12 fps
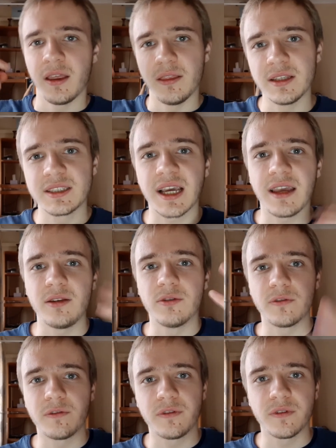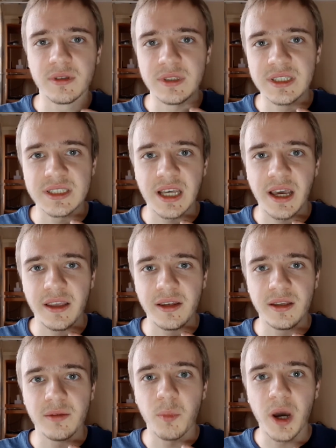this kind of design
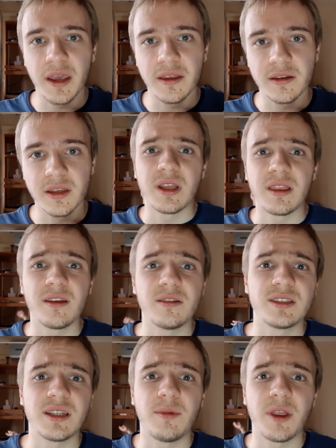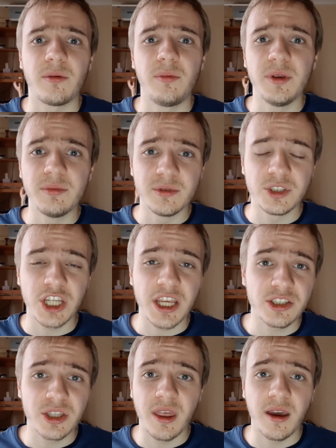in mind, and then some other people
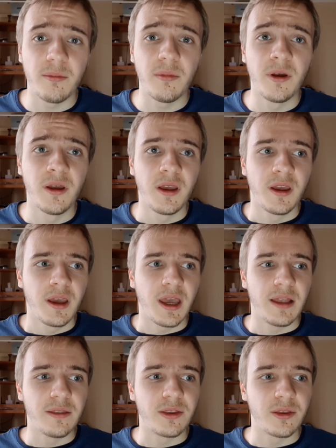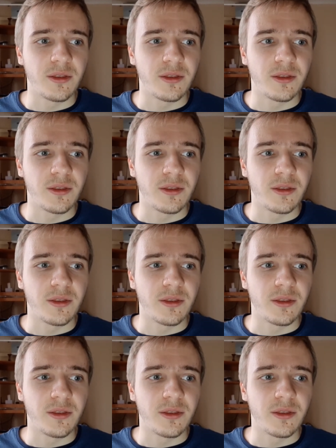changed them and